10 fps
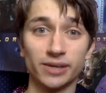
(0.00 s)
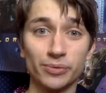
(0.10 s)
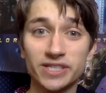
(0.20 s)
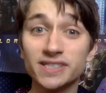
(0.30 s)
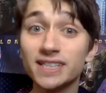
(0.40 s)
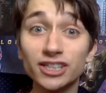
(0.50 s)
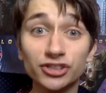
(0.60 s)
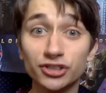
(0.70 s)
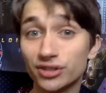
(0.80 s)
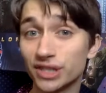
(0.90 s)
and we're seeing
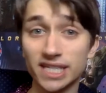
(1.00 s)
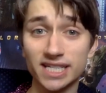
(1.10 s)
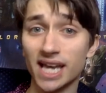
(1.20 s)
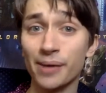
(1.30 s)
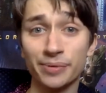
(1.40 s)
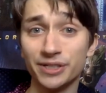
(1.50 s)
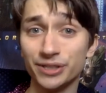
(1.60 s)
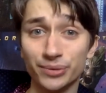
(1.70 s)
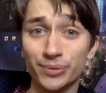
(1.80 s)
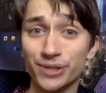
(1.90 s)
good things happen in
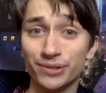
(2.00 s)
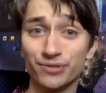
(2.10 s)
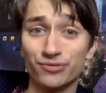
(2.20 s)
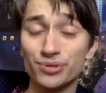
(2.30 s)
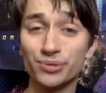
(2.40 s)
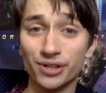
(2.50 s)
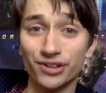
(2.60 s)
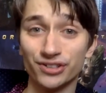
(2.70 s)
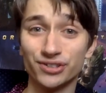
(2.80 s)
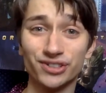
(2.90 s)
the world through
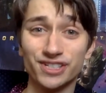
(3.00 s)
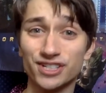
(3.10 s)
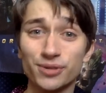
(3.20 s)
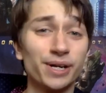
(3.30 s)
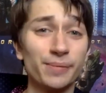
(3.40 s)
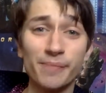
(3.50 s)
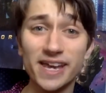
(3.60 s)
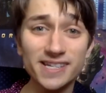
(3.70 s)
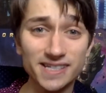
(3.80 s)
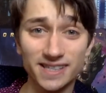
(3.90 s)
God. God is doing
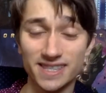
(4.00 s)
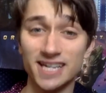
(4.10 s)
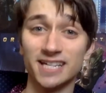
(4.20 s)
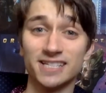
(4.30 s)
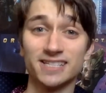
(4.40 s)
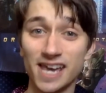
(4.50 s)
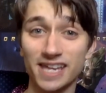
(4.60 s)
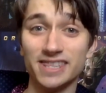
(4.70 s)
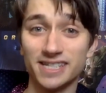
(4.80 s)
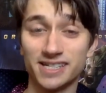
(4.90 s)
amazing things
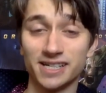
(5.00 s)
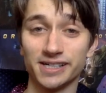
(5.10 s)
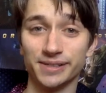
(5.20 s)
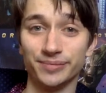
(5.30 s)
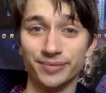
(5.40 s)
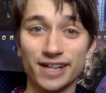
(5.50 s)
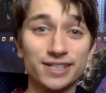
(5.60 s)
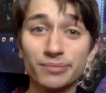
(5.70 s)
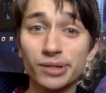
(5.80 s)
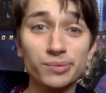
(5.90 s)
in this time. And
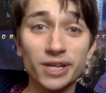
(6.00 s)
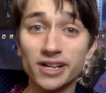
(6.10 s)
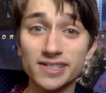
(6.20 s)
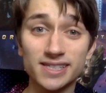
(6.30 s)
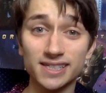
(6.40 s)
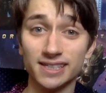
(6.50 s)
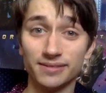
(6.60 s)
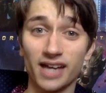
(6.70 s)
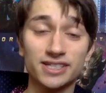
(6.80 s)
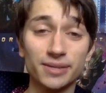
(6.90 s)
sometimes we can't see it.
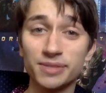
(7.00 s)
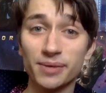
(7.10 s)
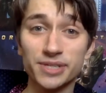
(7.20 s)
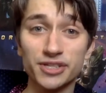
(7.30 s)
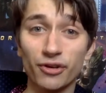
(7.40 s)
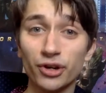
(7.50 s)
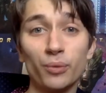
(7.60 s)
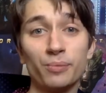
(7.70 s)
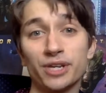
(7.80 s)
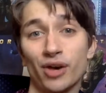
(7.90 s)
And sometimes it's only
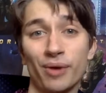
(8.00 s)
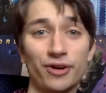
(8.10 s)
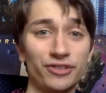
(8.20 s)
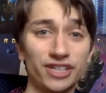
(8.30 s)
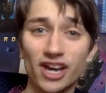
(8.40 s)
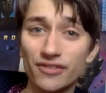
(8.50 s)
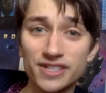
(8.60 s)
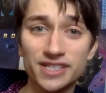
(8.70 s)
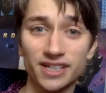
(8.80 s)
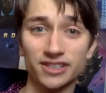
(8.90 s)
when we come out on the other
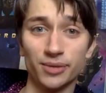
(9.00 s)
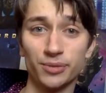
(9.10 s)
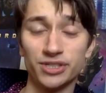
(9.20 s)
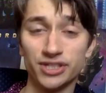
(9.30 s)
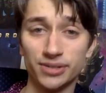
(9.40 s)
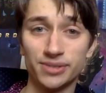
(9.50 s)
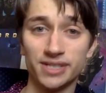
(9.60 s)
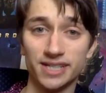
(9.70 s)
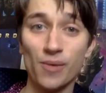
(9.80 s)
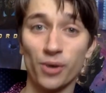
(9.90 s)
side that we do
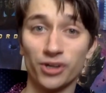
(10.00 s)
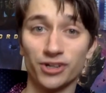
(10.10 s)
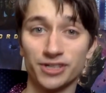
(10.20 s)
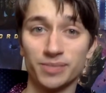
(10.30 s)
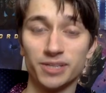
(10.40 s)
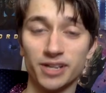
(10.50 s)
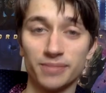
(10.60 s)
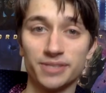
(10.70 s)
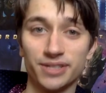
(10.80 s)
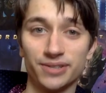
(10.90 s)
see what God has been
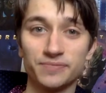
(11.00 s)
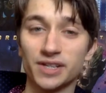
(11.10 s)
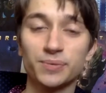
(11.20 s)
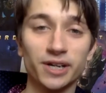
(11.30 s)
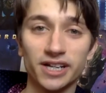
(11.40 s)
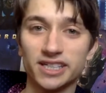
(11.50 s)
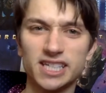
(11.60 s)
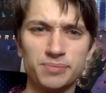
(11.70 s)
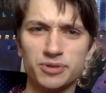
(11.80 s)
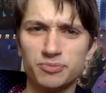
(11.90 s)
up to. That's why I
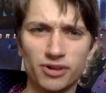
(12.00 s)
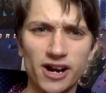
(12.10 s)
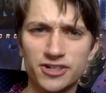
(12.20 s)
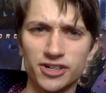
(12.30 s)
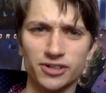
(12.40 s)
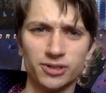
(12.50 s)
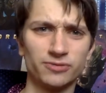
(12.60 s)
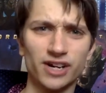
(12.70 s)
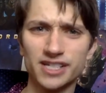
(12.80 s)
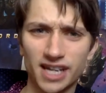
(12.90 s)
keep a prayer journal
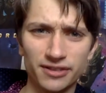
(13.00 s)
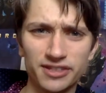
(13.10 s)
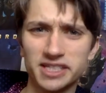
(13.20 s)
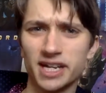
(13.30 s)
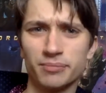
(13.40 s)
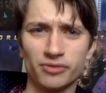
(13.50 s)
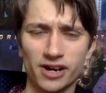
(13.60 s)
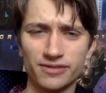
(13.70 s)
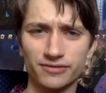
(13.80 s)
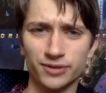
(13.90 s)
and write down things that I'm
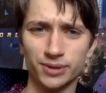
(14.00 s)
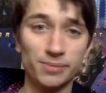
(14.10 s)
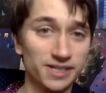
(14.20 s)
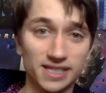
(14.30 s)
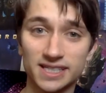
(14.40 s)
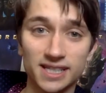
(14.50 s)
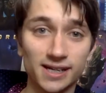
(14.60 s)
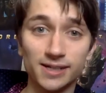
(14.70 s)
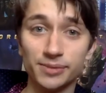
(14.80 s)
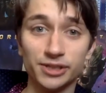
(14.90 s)
praying for. Because at the
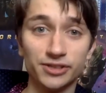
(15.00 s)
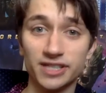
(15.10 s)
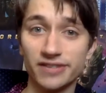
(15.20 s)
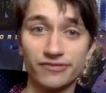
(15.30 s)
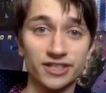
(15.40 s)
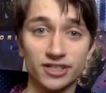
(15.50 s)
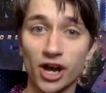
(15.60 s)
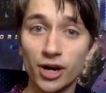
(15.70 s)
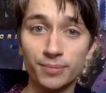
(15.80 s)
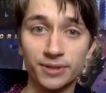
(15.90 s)
time it looks like things are
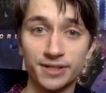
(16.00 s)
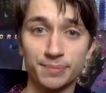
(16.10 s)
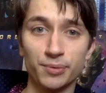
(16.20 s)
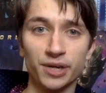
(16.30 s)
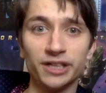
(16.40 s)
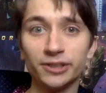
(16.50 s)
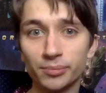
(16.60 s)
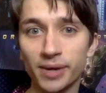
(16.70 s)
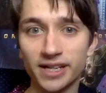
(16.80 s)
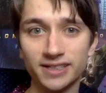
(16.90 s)
hopeless, but when I
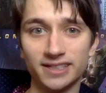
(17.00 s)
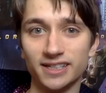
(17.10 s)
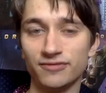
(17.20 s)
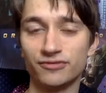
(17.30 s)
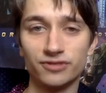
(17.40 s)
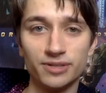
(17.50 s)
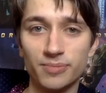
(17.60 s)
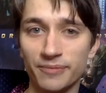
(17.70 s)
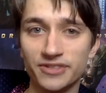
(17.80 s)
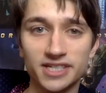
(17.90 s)
look back in it in 3
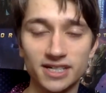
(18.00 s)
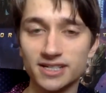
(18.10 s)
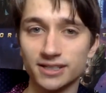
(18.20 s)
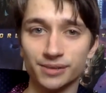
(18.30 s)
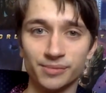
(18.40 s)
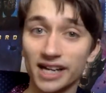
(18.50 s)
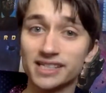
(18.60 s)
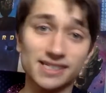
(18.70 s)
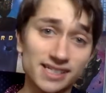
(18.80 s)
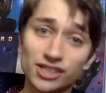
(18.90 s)
months' time, I
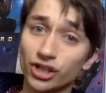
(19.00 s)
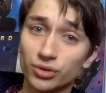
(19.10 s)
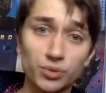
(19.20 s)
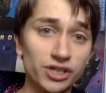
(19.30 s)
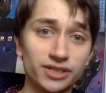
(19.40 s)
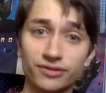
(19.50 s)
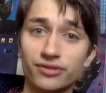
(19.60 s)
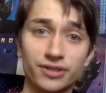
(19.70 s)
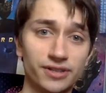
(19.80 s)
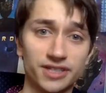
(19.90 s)
can see God working
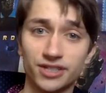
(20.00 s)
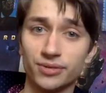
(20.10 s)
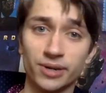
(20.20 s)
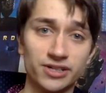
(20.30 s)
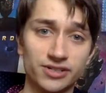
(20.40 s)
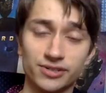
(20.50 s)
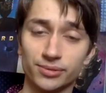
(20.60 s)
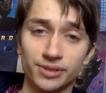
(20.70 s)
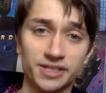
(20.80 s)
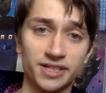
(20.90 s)
through those situations
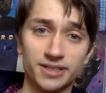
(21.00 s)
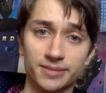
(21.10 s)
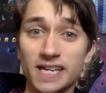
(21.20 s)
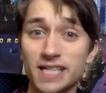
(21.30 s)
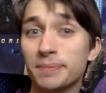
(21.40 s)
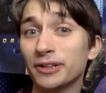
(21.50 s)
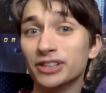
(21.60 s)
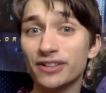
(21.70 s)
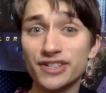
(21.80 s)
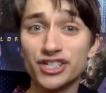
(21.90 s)
all the time. It's about
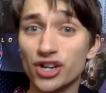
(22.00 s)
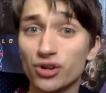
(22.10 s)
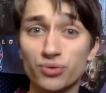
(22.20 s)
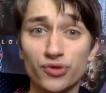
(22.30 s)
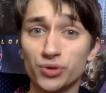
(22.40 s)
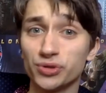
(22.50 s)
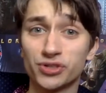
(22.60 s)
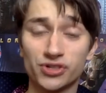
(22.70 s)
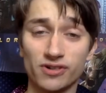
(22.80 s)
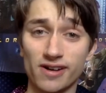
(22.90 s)
loving God with all your
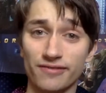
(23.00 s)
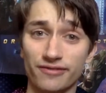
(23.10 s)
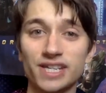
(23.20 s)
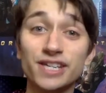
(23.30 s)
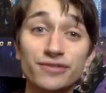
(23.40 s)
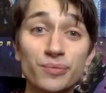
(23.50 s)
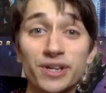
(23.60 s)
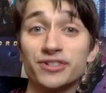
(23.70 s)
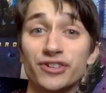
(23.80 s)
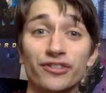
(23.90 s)
strength, even
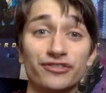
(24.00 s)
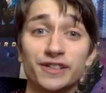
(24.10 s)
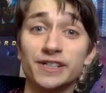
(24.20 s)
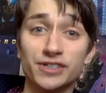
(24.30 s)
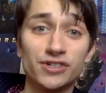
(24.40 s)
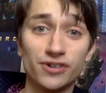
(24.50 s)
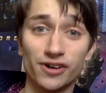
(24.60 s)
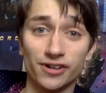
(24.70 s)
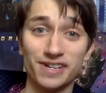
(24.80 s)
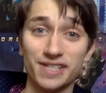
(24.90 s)
when you're not feeling
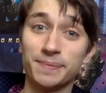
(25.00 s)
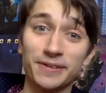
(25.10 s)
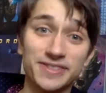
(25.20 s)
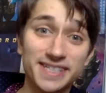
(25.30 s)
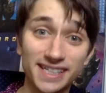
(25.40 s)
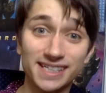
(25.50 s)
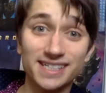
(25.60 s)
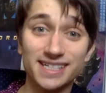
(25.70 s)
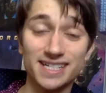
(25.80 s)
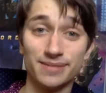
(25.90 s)
strong. It's about digging
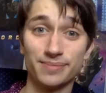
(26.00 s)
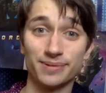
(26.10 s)
deep